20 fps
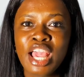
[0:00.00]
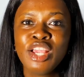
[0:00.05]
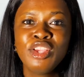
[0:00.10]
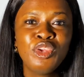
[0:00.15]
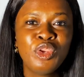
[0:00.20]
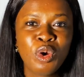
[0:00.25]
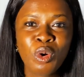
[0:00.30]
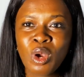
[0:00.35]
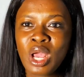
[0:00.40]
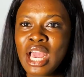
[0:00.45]

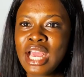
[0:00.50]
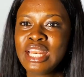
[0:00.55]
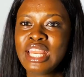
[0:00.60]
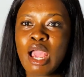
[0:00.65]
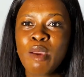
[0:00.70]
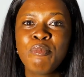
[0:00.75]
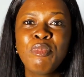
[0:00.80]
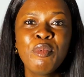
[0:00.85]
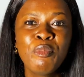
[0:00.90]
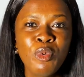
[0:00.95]
There
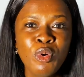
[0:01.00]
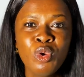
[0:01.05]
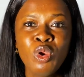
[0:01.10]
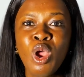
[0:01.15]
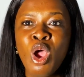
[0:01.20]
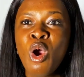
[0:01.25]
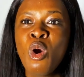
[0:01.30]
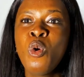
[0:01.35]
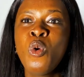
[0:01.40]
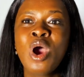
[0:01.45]
are people
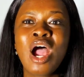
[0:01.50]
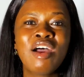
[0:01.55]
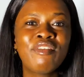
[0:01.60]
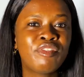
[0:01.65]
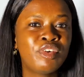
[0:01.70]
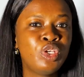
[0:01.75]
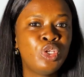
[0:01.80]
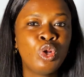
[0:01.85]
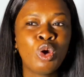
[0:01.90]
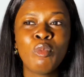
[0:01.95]
who have,
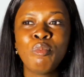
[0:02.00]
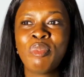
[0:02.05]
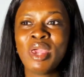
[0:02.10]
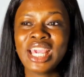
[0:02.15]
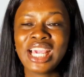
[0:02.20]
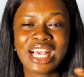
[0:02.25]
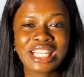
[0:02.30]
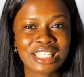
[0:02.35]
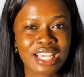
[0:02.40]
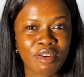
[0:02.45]

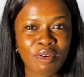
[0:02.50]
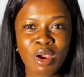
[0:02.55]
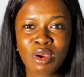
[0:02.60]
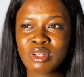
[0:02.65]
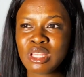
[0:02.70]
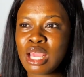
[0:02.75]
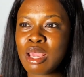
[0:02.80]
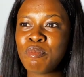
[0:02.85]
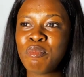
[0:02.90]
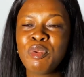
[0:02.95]
beggars
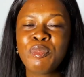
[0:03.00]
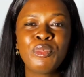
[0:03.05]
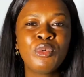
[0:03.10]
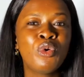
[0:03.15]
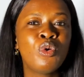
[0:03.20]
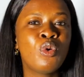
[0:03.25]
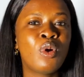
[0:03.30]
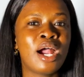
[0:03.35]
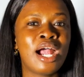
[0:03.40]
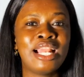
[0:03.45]
around them, people
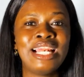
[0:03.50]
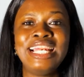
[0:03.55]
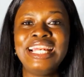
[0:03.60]
who are